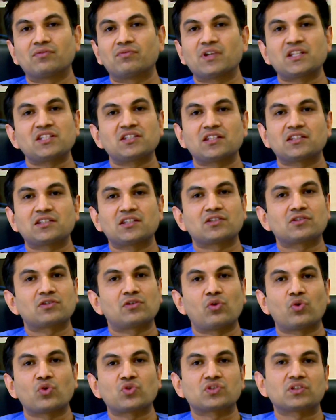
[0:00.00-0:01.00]
once this is
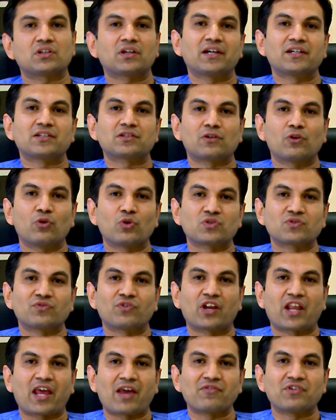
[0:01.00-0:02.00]
closed, it's closed
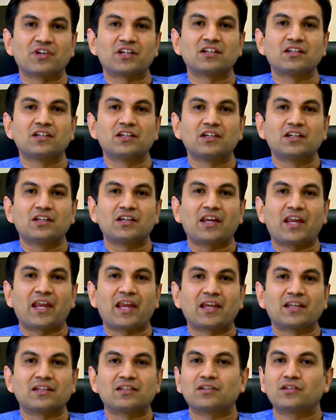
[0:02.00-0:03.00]
forever.
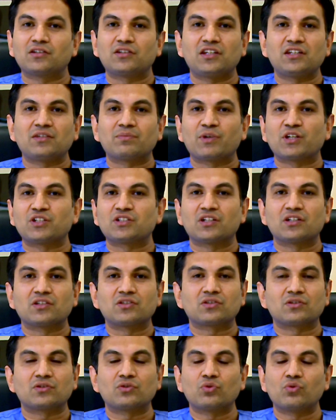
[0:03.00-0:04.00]
And these
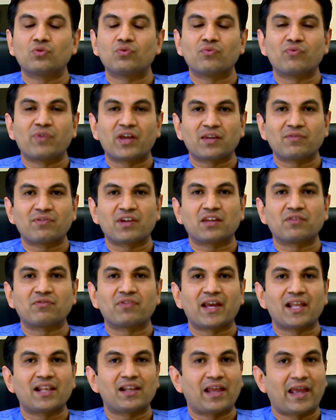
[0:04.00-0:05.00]
patients do very, very
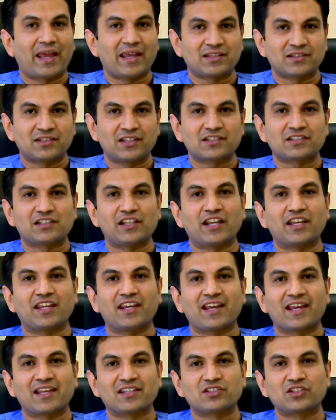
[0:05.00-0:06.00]
well, as this lady
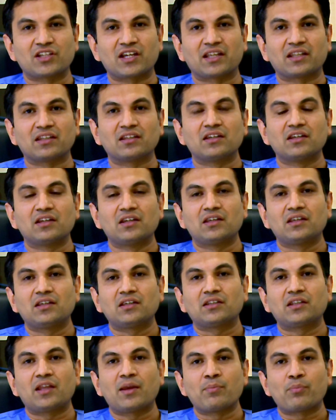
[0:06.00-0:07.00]
has done.
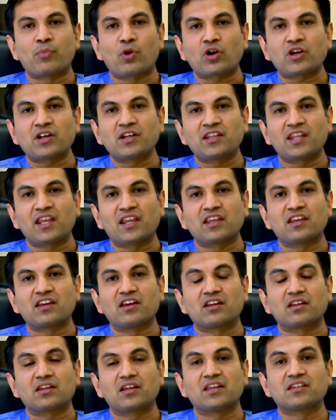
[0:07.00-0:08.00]
The important thing
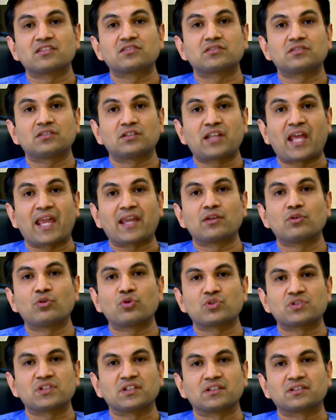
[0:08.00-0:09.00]
here is
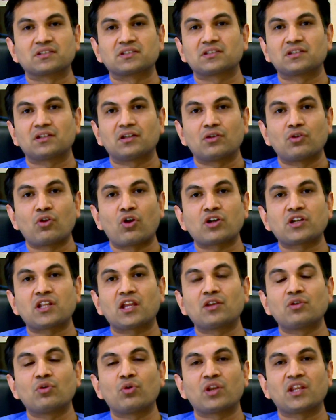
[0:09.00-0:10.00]
diagnosis, not
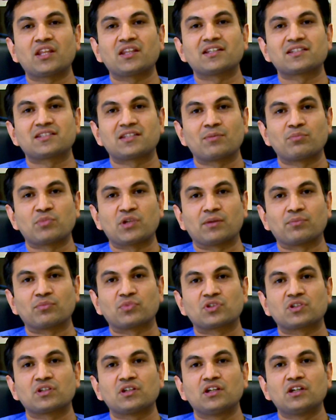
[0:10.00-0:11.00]
ignoring the
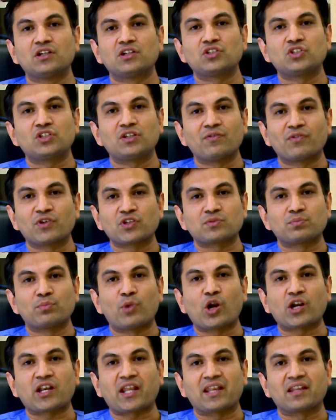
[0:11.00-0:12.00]
symptoms. She was
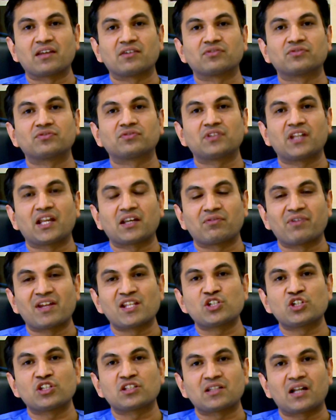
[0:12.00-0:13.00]
smart enough that when
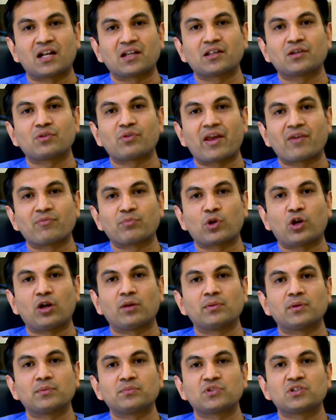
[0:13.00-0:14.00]
she started to have
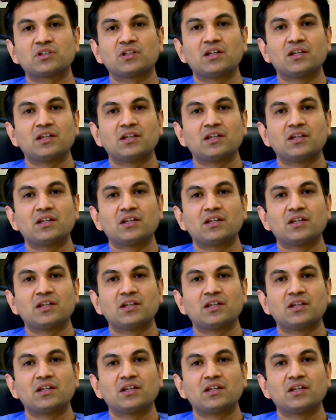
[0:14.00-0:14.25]
problems,